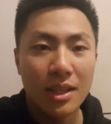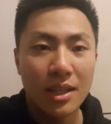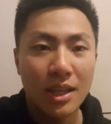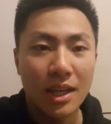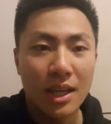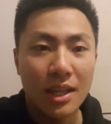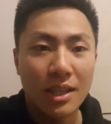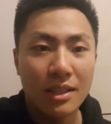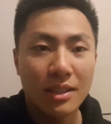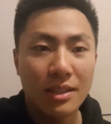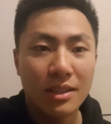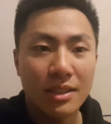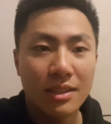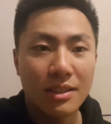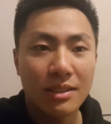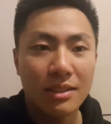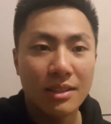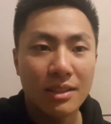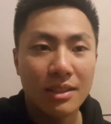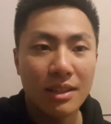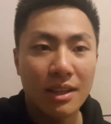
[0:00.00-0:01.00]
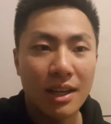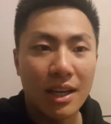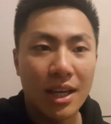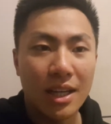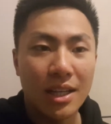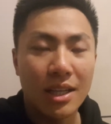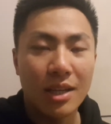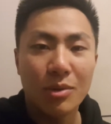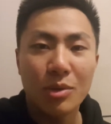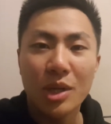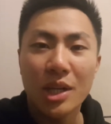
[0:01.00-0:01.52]
And
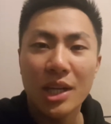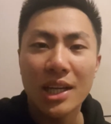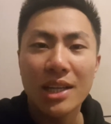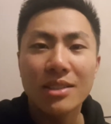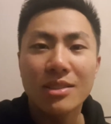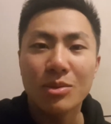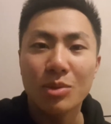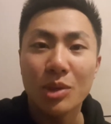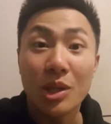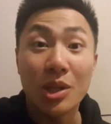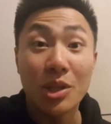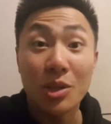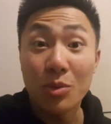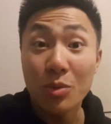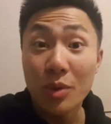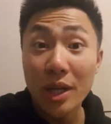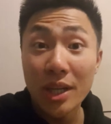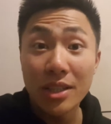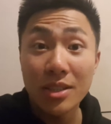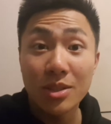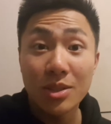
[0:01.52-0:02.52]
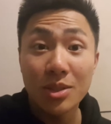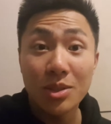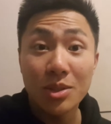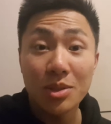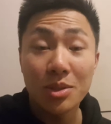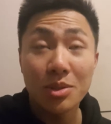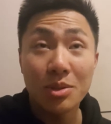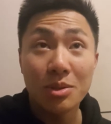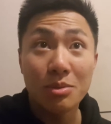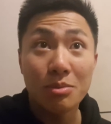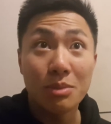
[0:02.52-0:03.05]
and I realized a really good way to